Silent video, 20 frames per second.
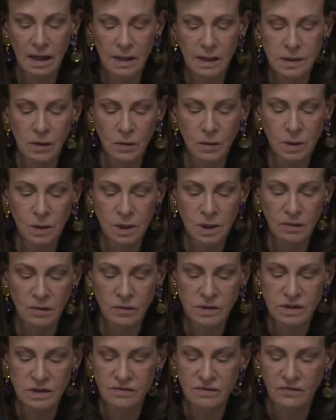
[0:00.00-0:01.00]
So she
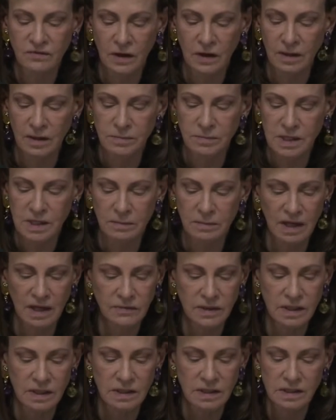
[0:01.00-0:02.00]
was very upset
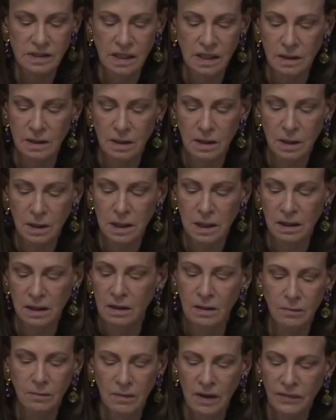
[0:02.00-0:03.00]
about this, and she,
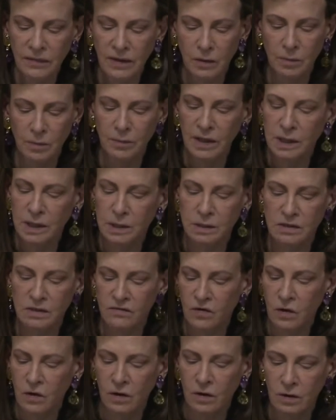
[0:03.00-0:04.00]
there were pictures
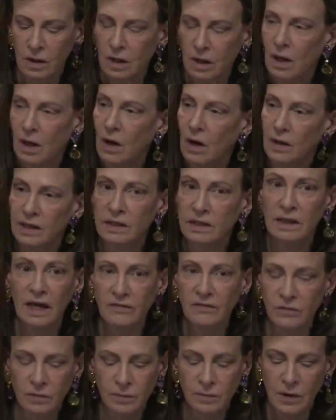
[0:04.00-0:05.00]
of her on a
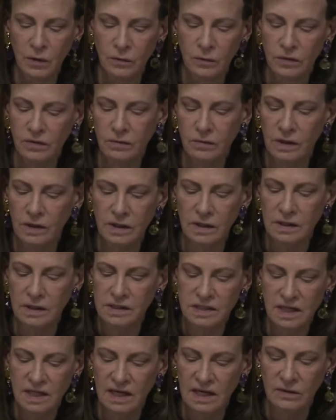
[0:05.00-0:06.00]
naval boat threatening to
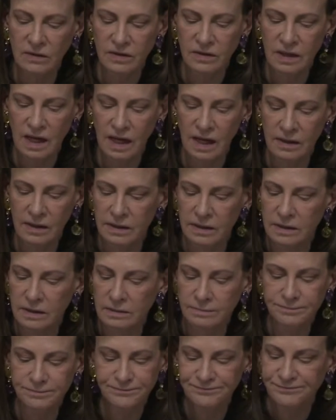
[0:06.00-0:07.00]
sail to the island,
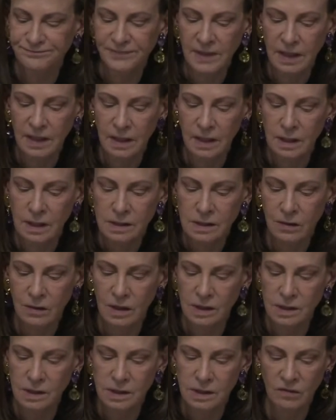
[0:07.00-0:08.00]
and so
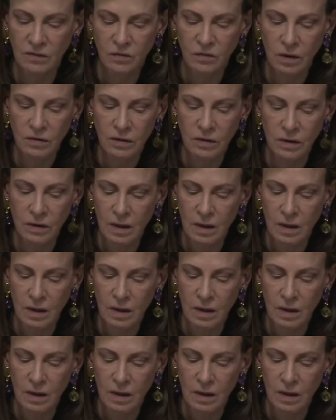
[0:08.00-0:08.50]
on and so forth.